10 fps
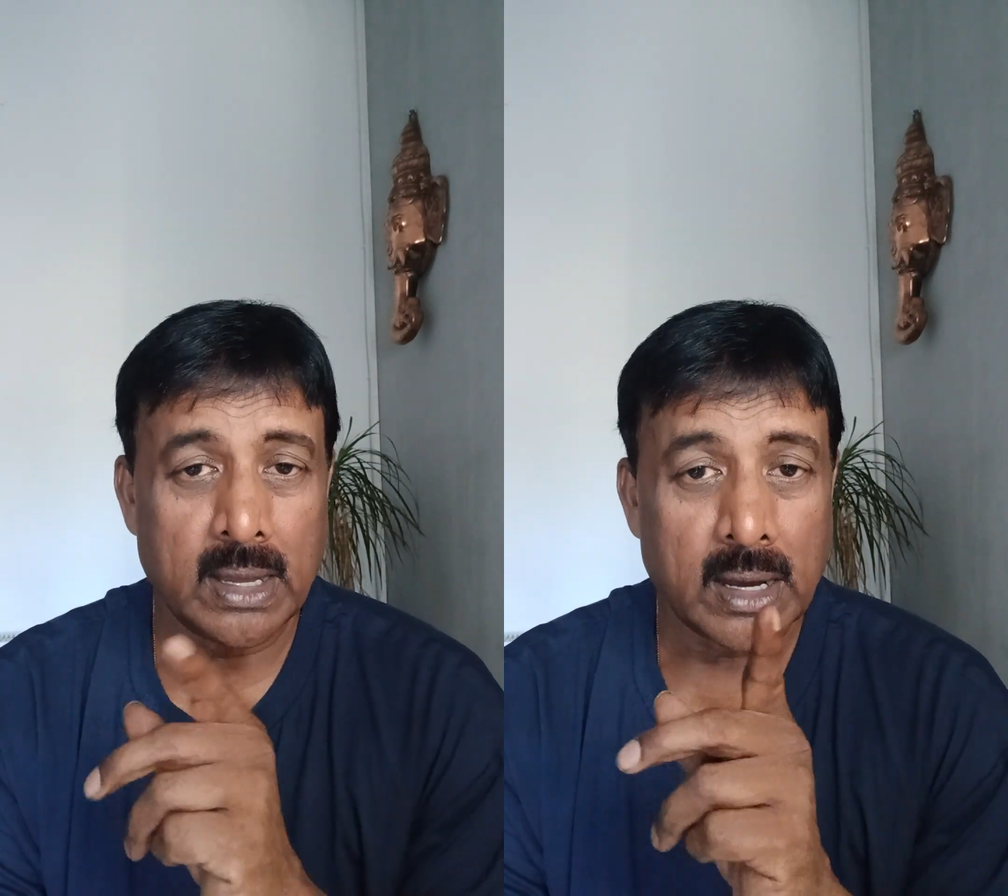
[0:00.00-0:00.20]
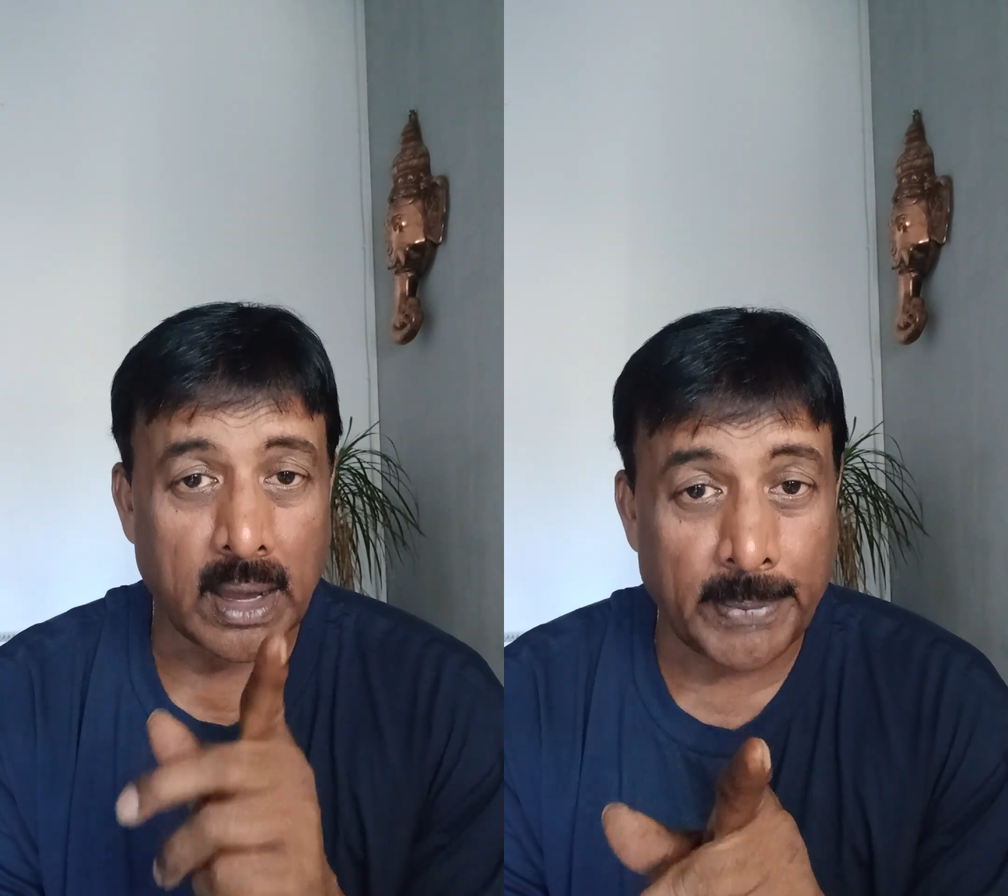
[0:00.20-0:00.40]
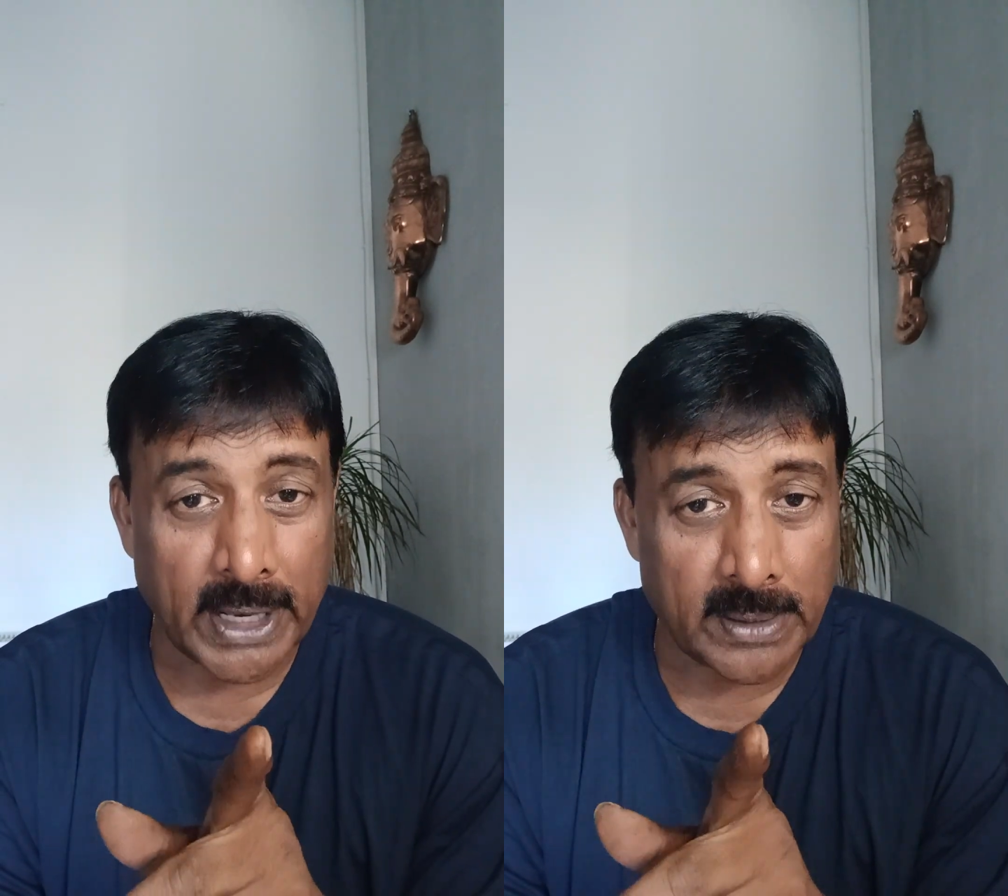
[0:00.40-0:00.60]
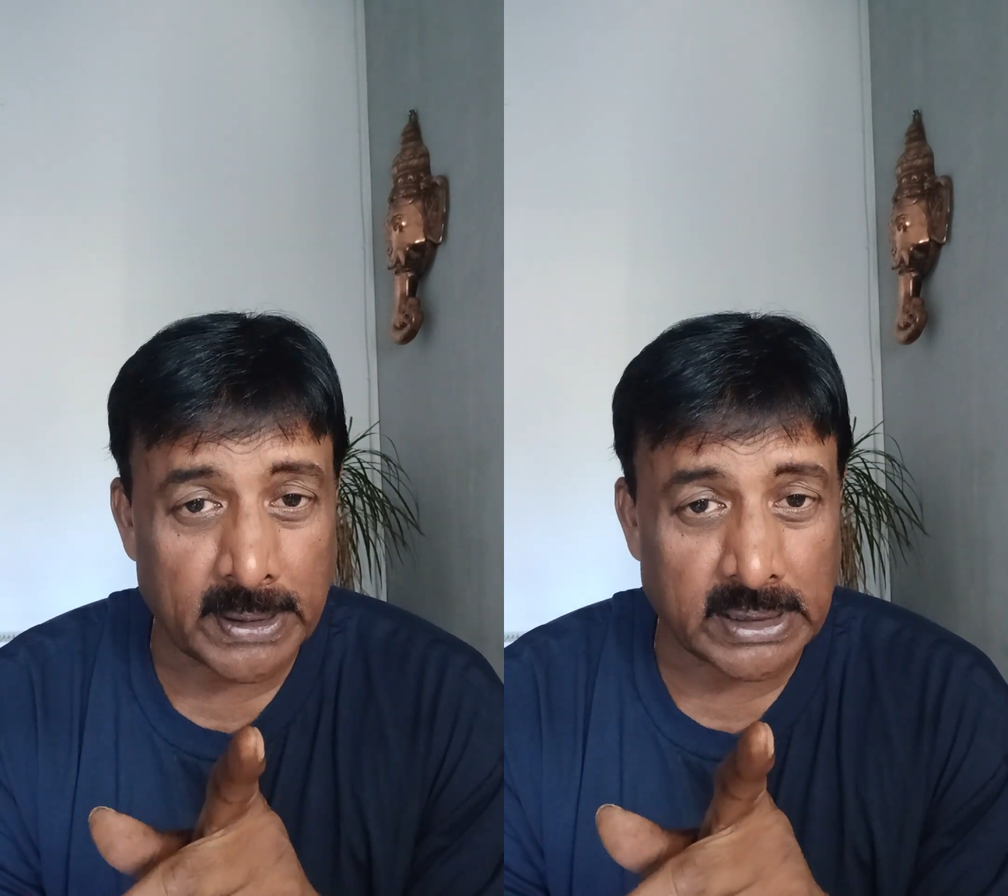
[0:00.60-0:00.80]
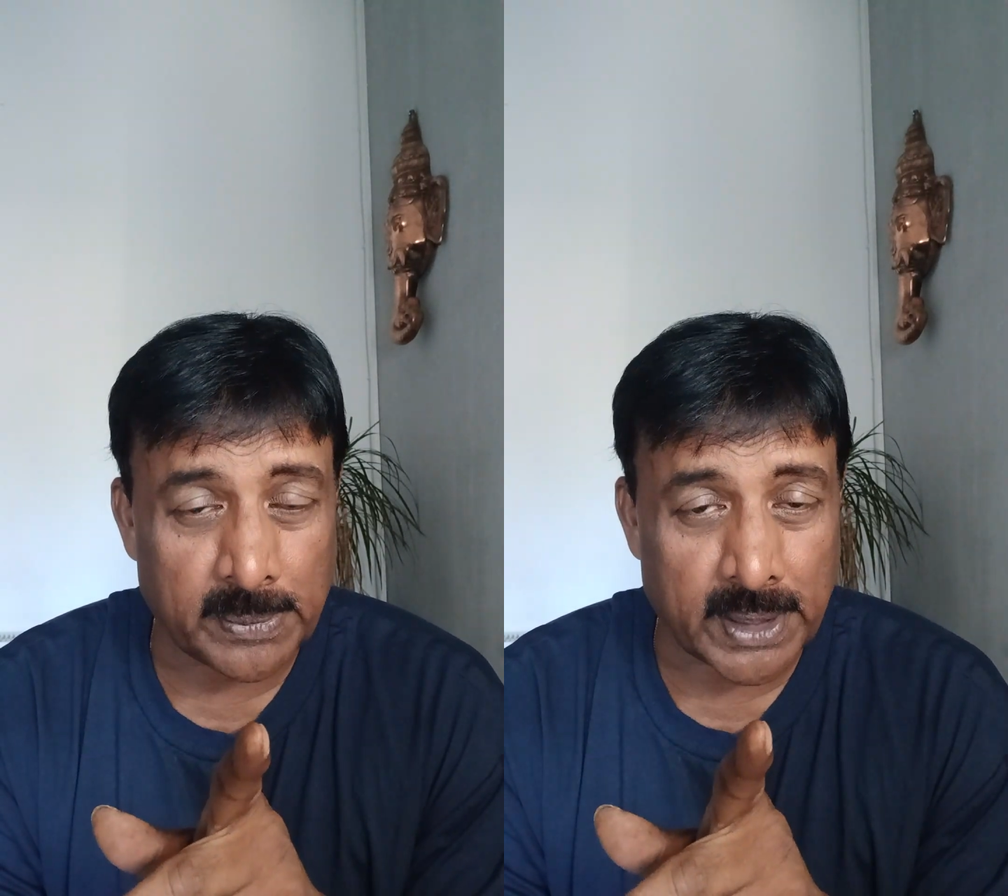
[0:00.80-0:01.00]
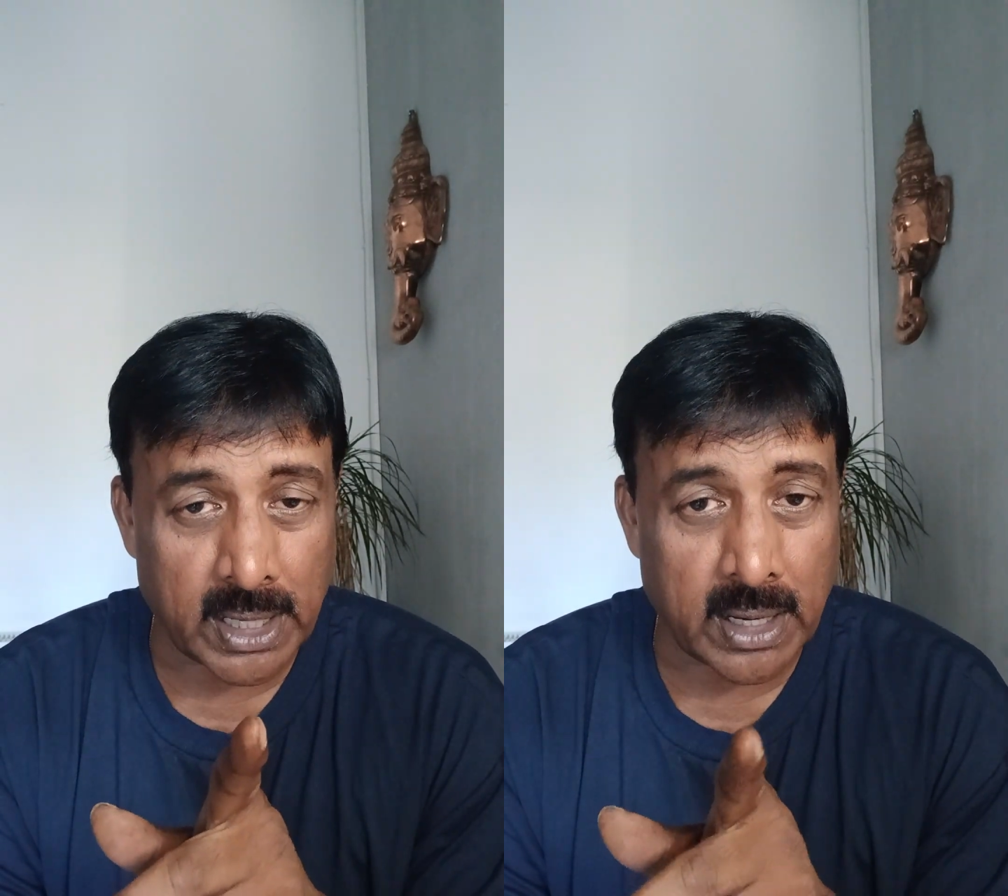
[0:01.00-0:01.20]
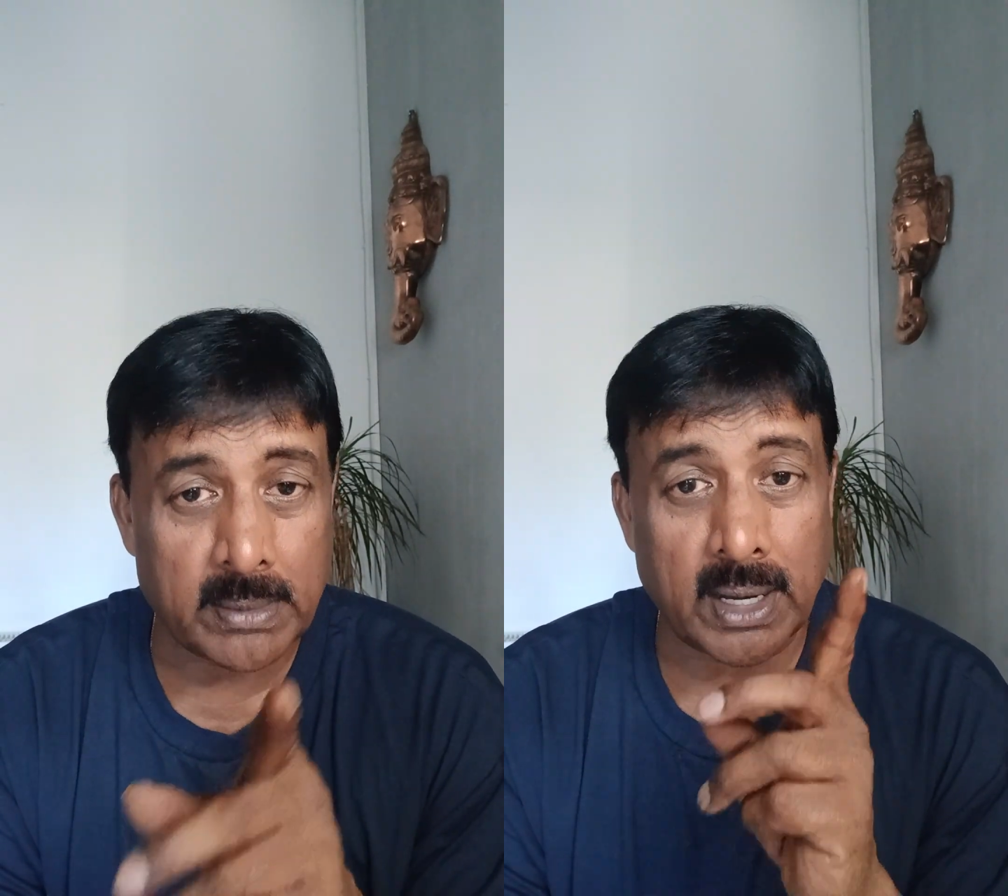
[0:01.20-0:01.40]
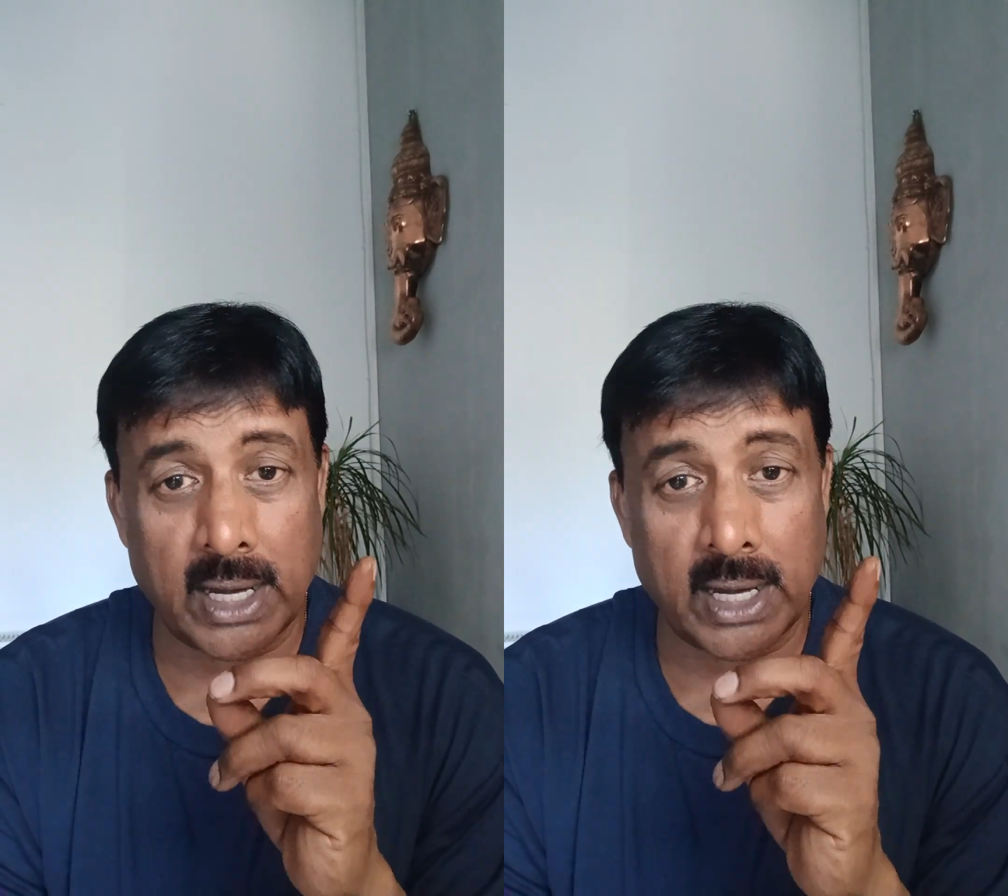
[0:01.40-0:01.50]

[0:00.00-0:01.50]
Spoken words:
Kapalabhati Pranayam